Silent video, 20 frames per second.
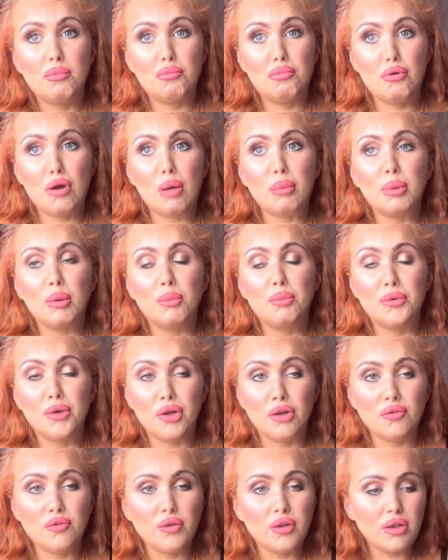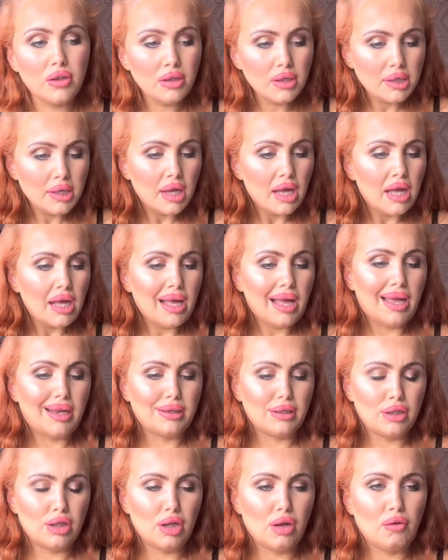proper beautiful.
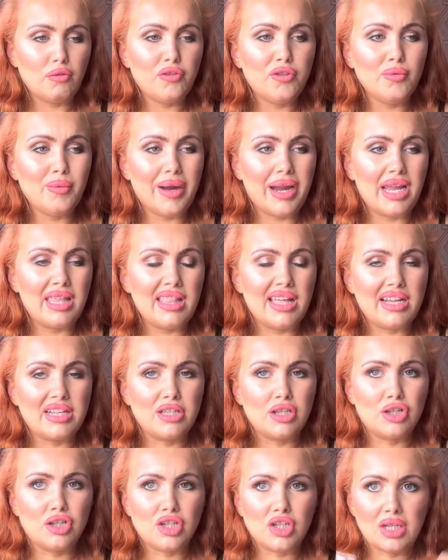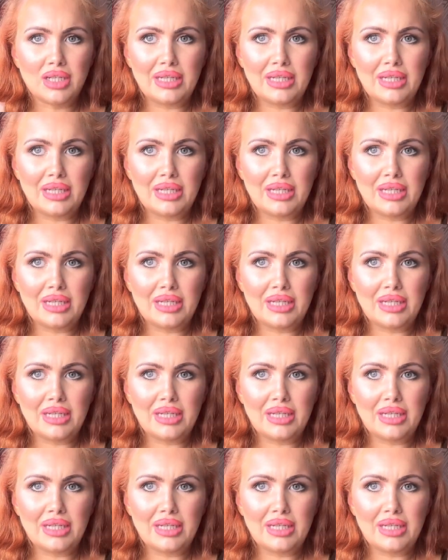And I love the way, like, they just